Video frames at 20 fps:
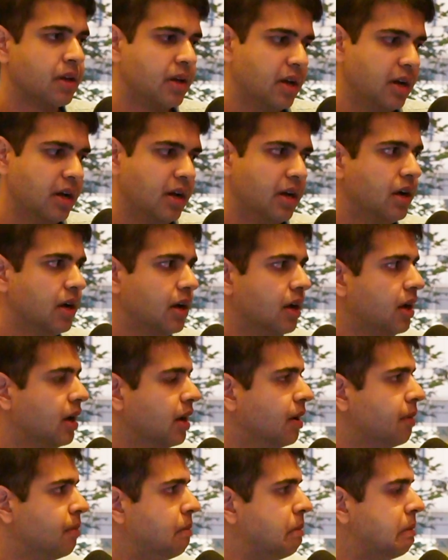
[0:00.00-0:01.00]

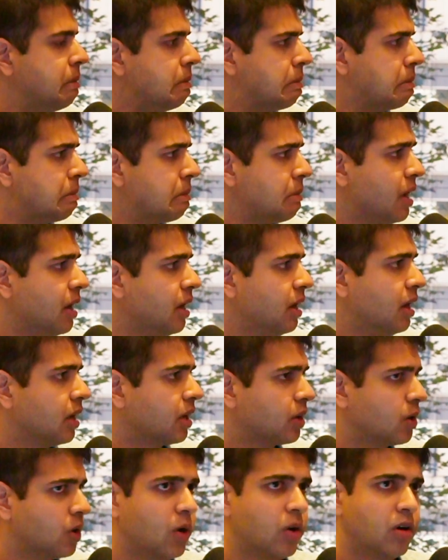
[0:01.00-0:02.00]
Claude,
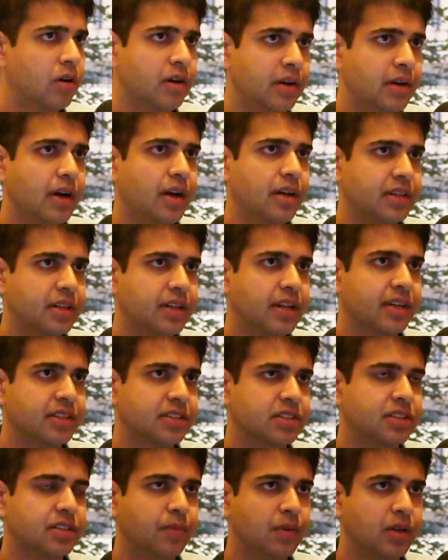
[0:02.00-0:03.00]
I think like
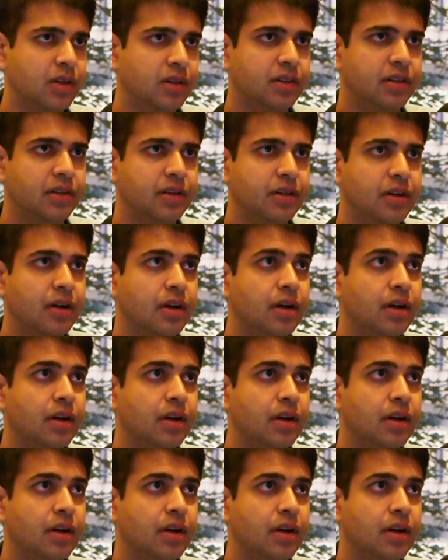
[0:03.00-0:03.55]
it's similar.